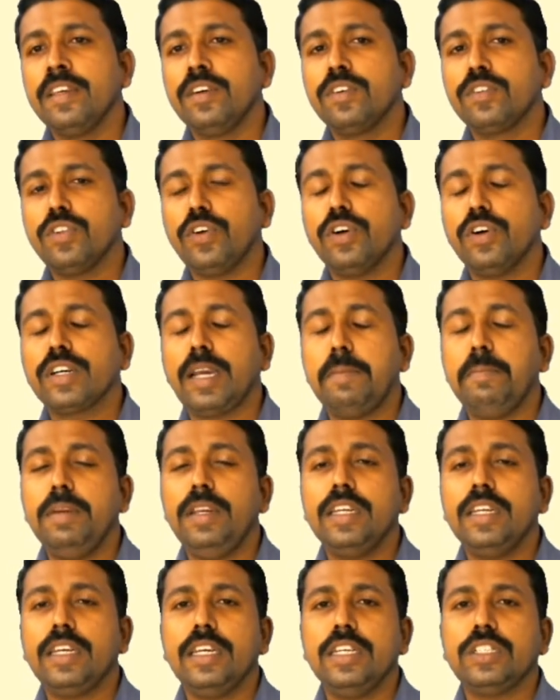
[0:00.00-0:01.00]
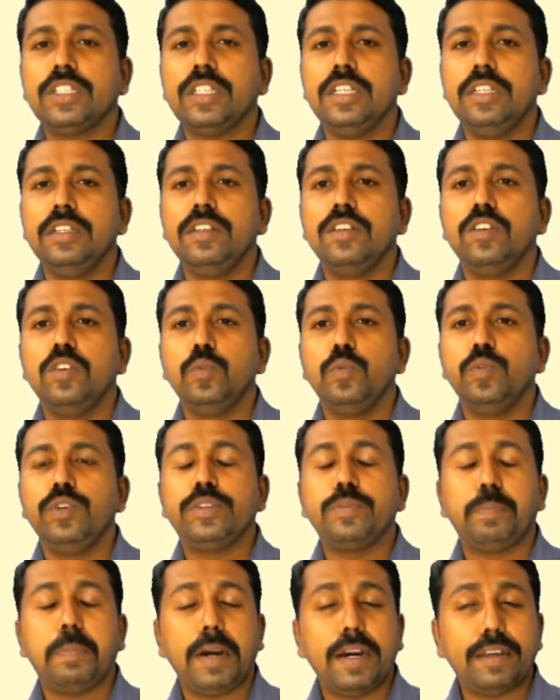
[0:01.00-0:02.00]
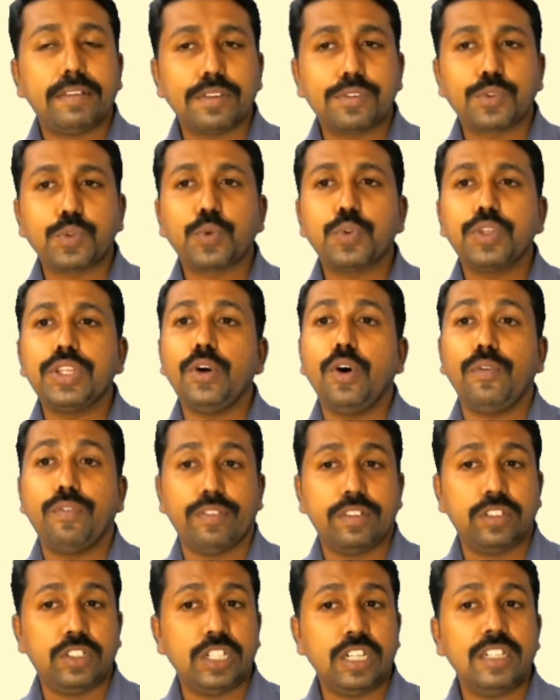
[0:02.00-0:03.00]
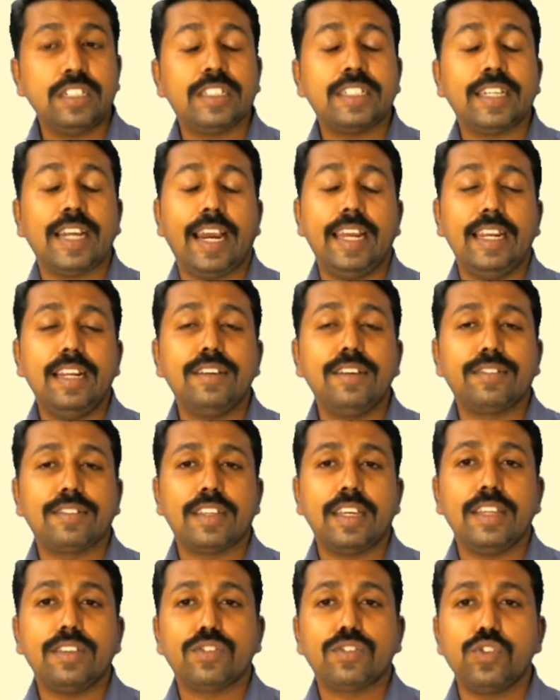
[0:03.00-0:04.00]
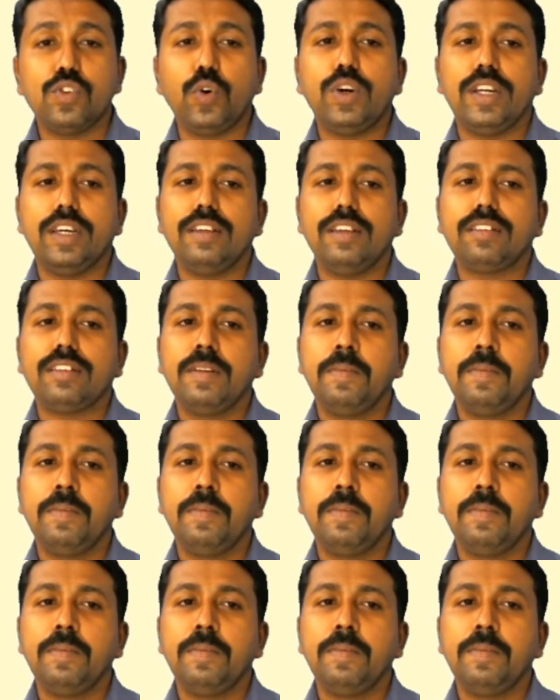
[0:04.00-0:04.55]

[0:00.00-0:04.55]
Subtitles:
So, communication which passes through the official channels is known as